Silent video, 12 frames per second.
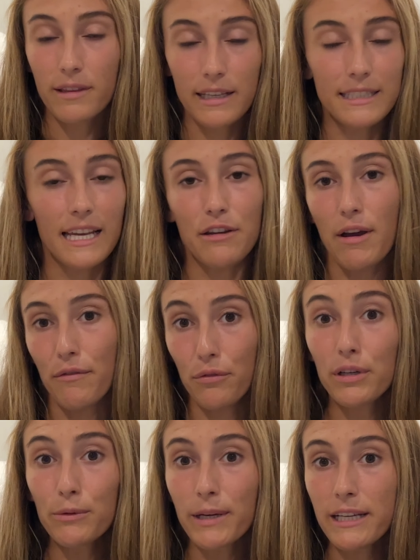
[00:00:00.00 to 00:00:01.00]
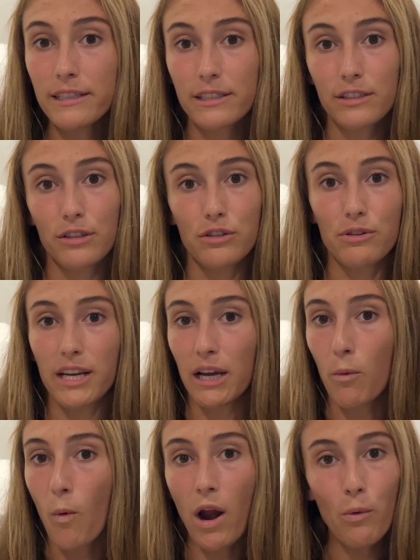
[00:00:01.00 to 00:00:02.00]
let's say you have 3 weeks, you're
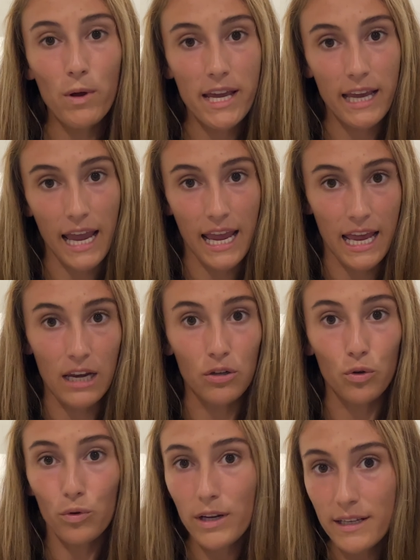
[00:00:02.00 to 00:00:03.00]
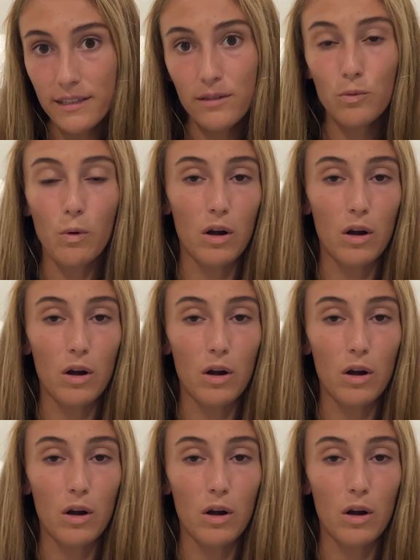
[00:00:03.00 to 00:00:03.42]
doing 1 week in Greece,